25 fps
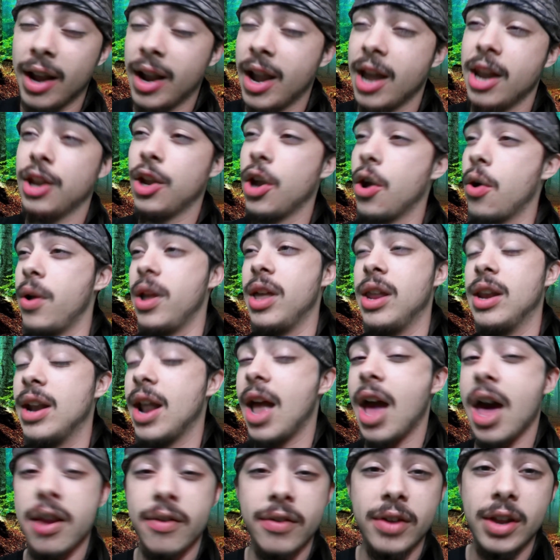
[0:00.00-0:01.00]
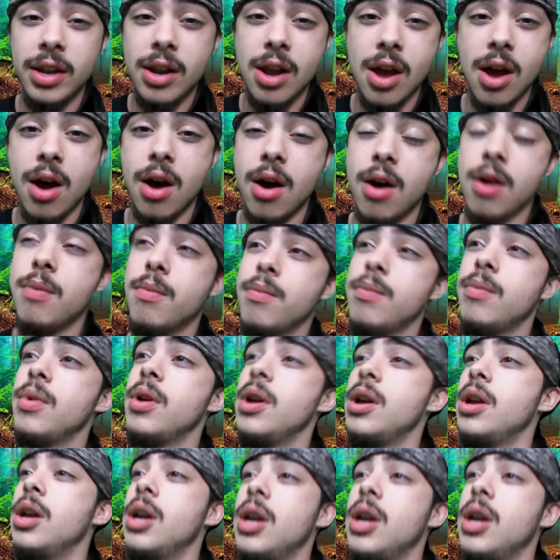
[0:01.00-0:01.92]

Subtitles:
I kind of go in and out of it, and